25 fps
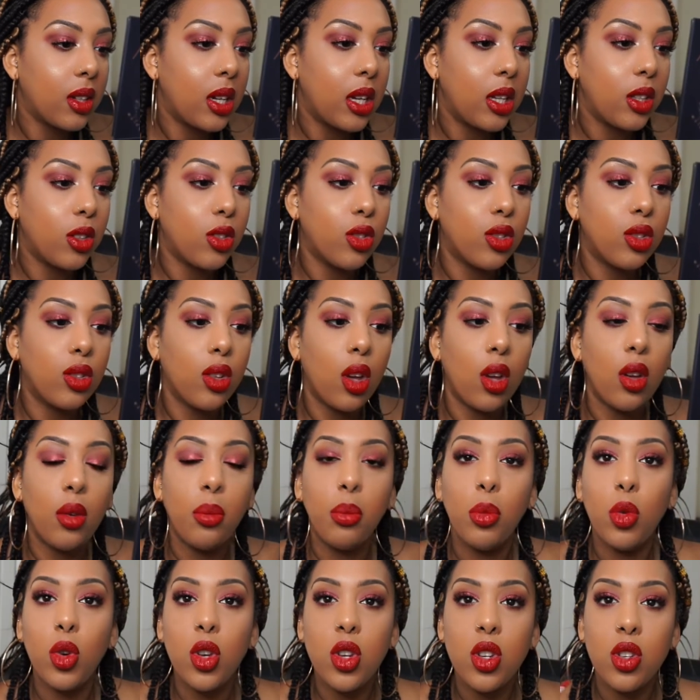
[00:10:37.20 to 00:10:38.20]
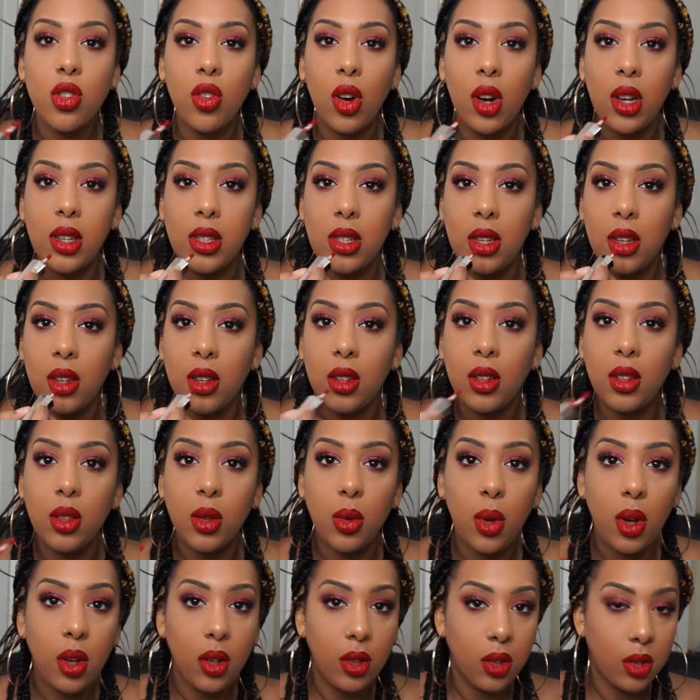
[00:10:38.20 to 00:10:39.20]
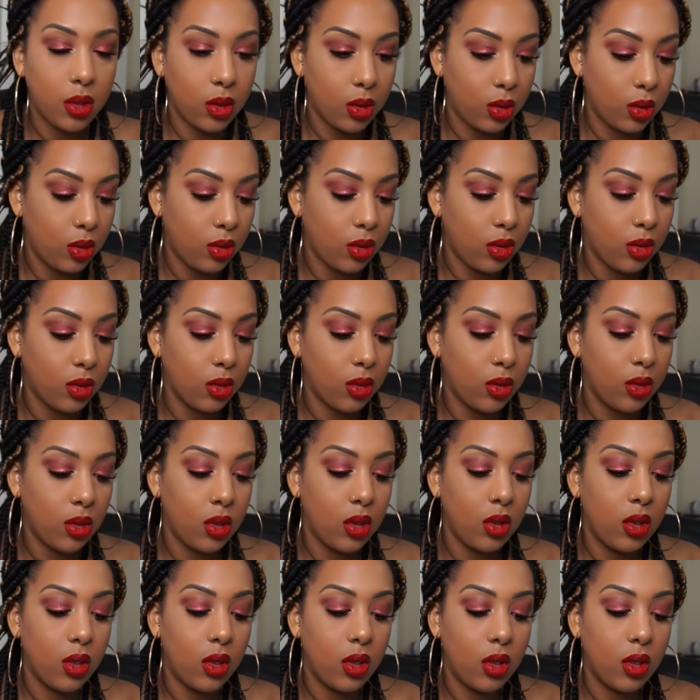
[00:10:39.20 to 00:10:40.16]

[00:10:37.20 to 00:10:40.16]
It's so moisturizing as well. Ooh.